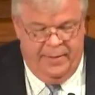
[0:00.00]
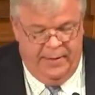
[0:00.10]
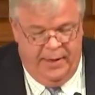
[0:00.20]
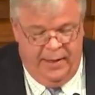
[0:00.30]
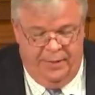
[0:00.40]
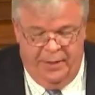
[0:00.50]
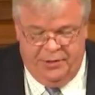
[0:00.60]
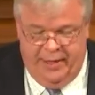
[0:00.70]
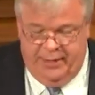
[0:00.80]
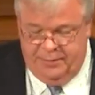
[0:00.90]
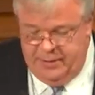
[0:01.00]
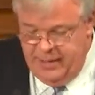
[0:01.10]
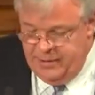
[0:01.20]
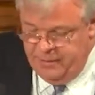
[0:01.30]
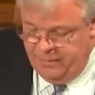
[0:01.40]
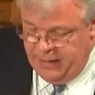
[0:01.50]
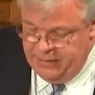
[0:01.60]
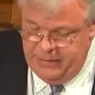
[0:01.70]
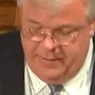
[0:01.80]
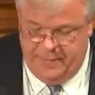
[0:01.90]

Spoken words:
And in the transportation budget,